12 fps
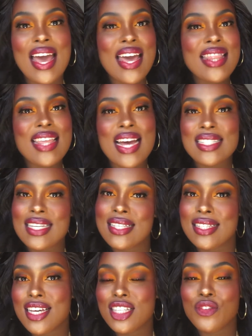And that is
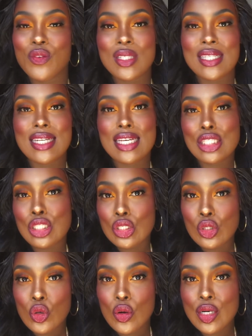it for today's
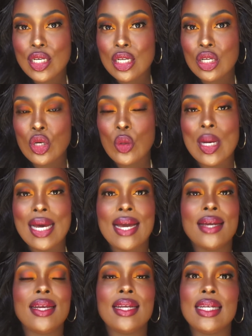tutorial. Go
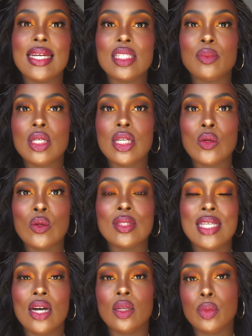ahead and let me know
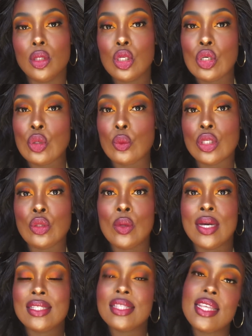down below what you
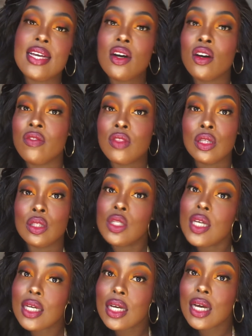guys think of the
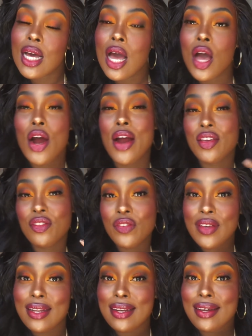look. Are you
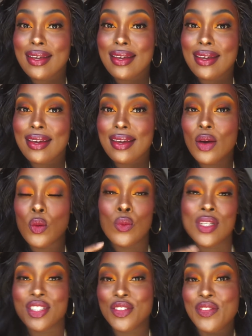feeling it?
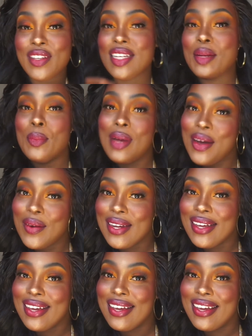What you feeling about
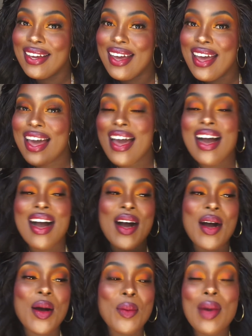it?
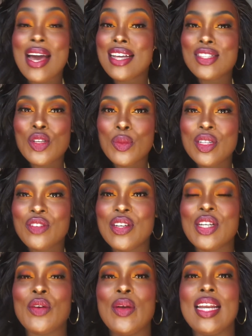I had so much fun
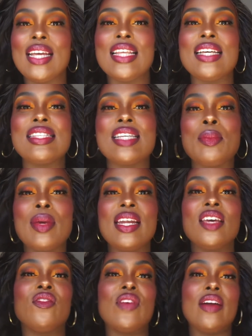creating this. I'm
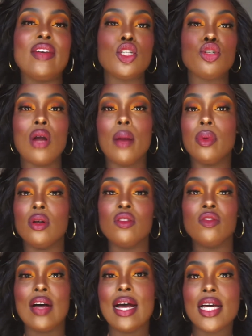getting very tropical
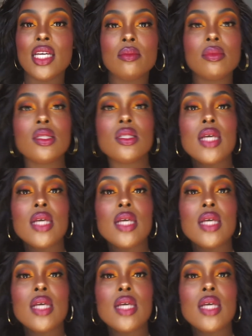vibes.